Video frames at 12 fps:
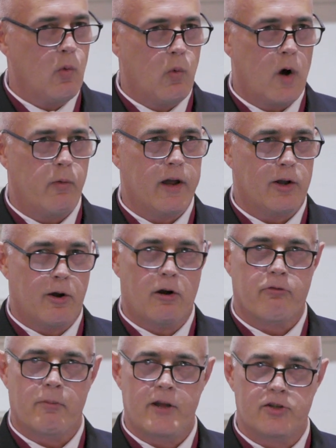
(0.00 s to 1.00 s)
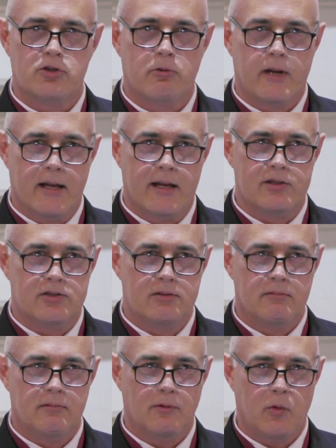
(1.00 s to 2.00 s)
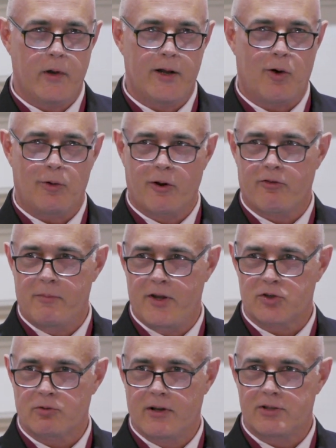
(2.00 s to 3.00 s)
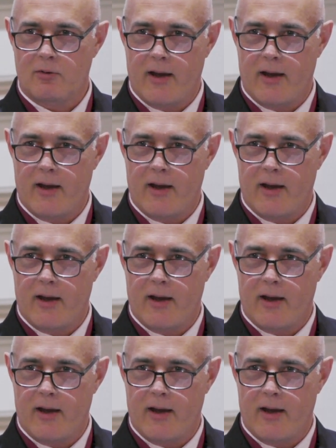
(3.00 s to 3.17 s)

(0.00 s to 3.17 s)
what we learn from history is we don't learn from history.